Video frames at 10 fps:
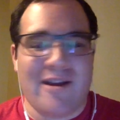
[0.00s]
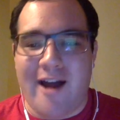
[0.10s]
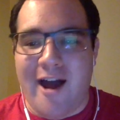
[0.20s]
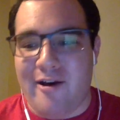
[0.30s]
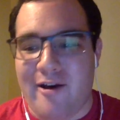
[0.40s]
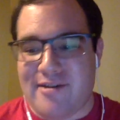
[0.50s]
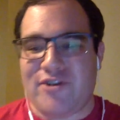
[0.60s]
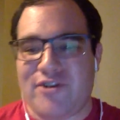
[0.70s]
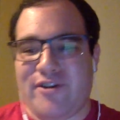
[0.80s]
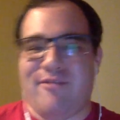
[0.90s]

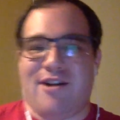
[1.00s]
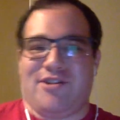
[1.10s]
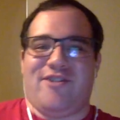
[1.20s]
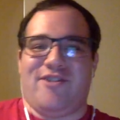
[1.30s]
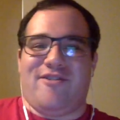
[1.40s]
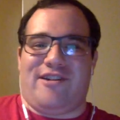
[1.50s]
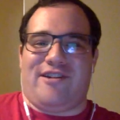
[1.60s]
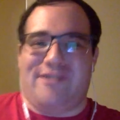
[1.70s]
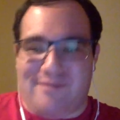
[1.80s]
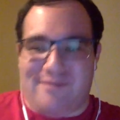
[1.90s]
watching her because
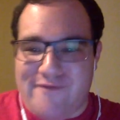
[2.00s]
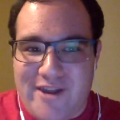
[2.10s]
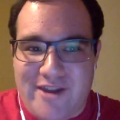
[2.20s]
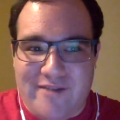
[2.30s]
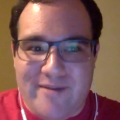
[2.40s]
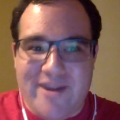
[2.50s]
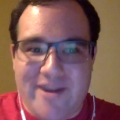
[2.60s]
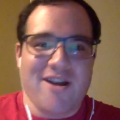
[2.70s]
she's so funny to me.